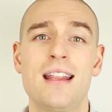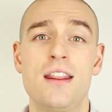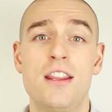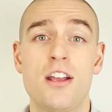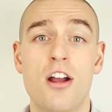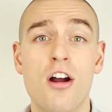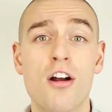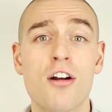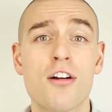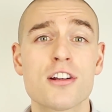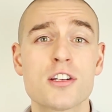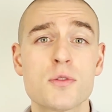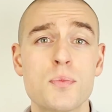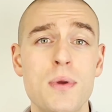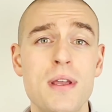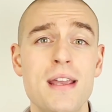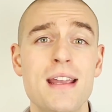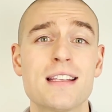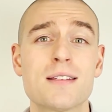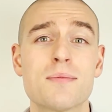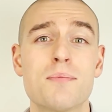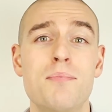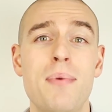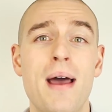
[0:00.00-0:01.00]
the RRSP
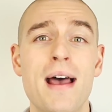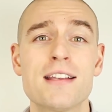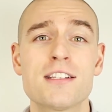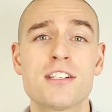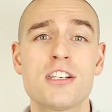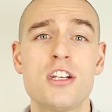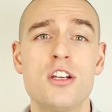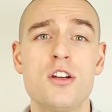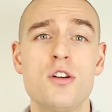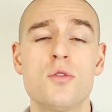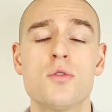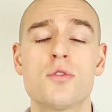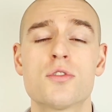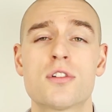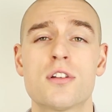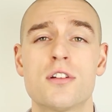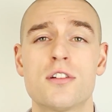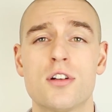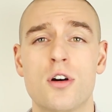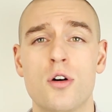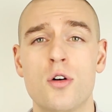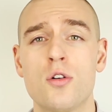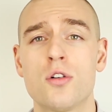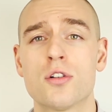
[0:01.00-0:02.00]
is best
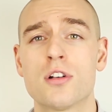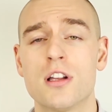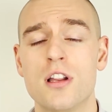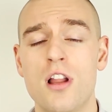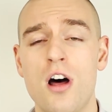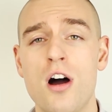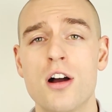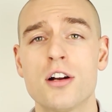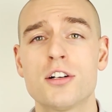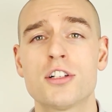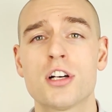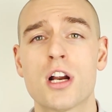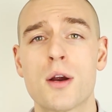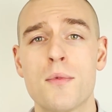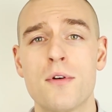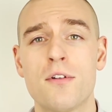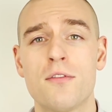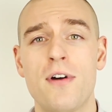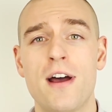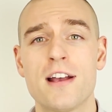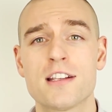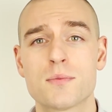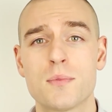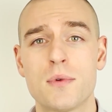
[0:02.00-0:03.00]
used to hold long-term
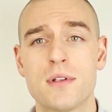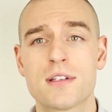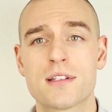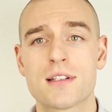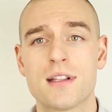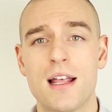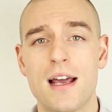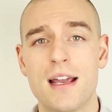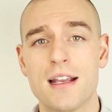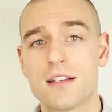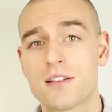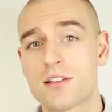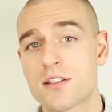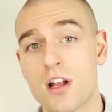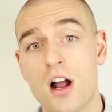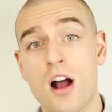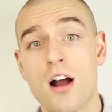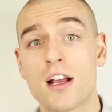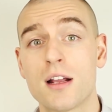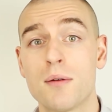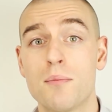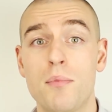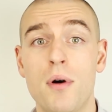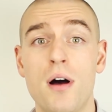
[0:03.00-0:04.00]
investments like
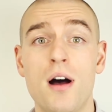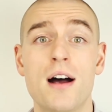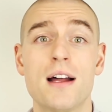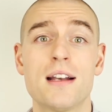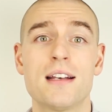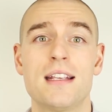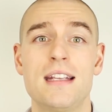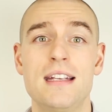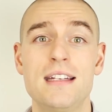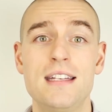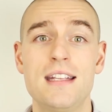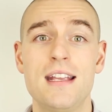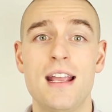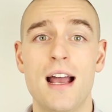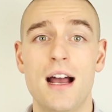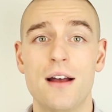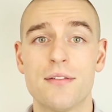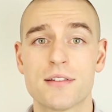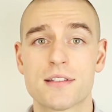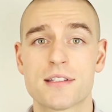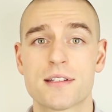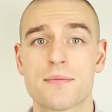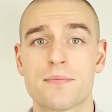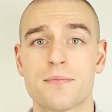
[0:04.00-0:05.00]
stock and bond
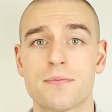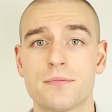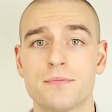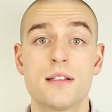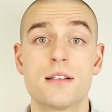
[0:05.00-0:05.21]
ETFs.